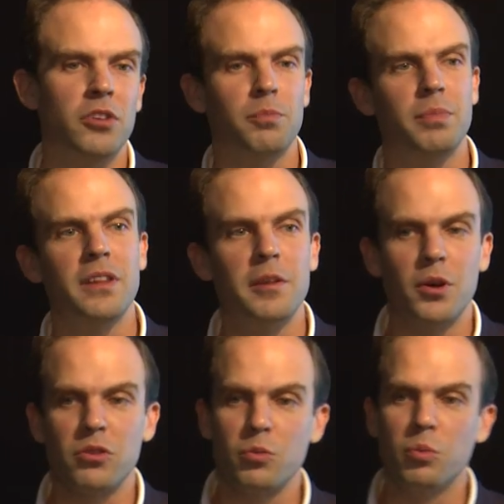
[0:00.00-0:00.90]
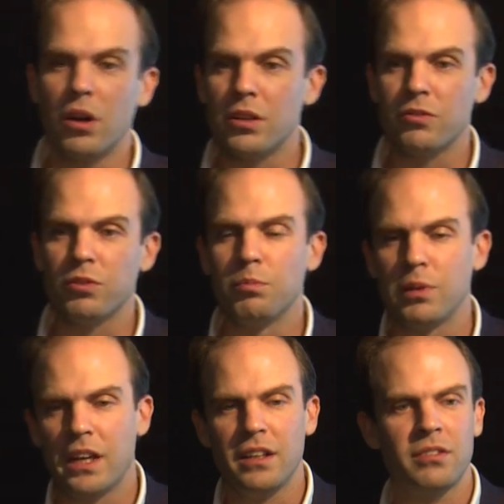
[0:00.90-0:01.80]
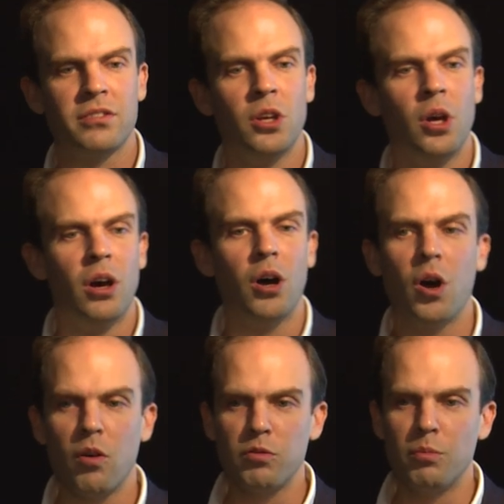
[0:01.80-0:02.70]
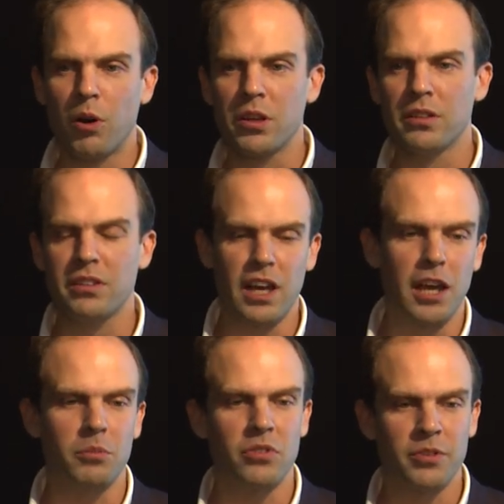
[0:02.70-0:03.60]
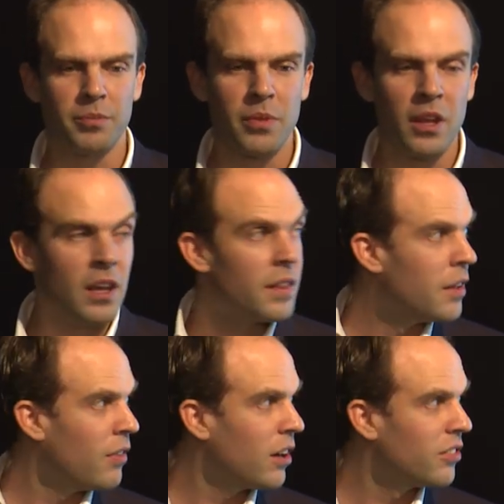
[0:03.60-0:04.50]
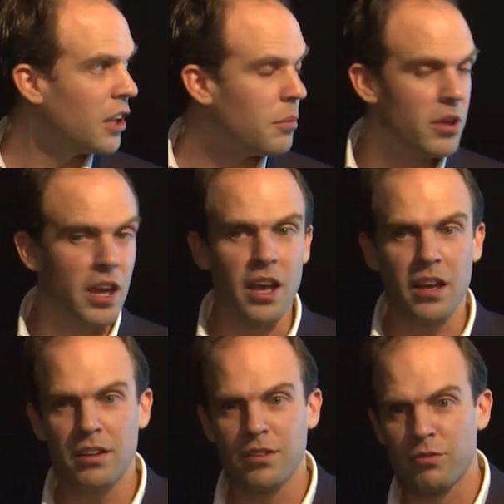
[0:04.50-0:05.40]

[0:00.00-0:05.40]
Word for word: must be the most wonderful place of modern times." The very same year,